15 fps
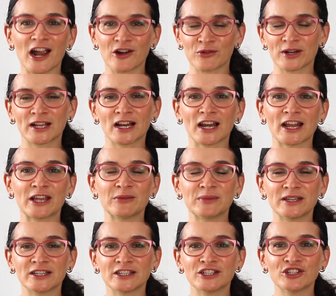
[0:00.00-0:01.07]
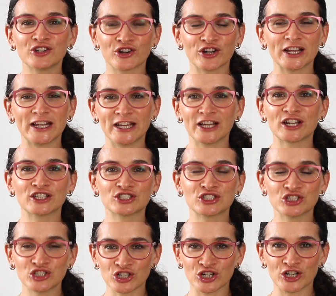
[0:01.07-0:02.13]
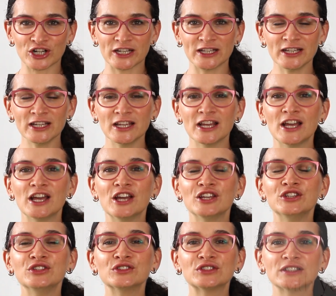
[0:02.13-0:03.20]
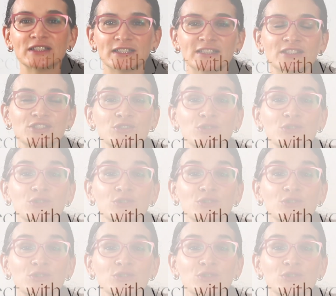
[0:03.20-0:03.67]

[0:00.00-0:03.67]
and reclaiming your English journey, you need